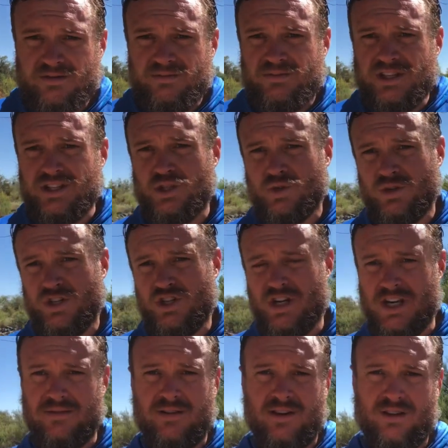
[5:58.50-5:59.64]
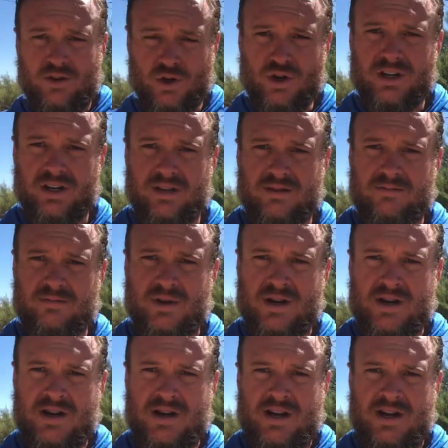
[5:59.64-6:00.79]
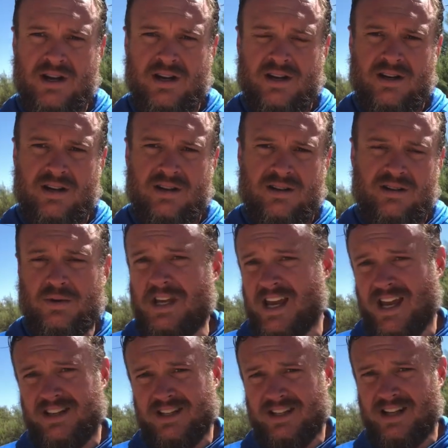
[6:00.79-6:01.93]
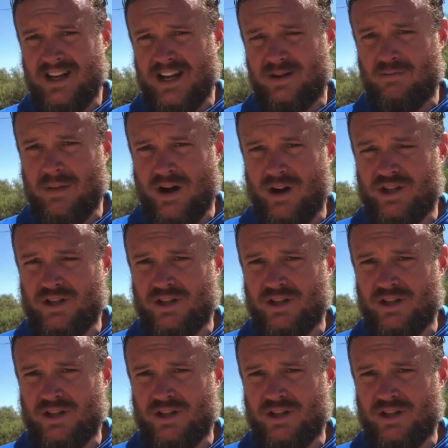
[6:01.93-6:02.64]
is to achieve the good. We can't disconnect marriage and